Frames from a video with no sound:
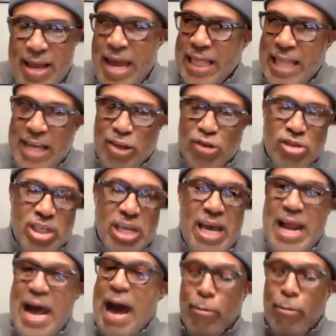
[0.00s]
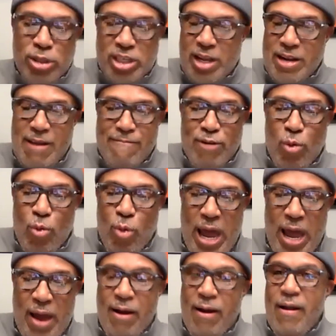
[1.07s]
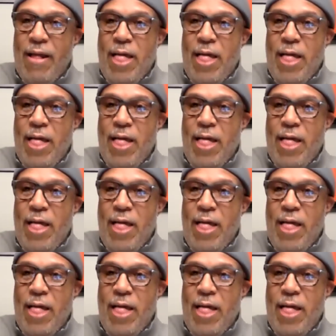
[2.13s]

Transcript: And like you said, I wasn't even aware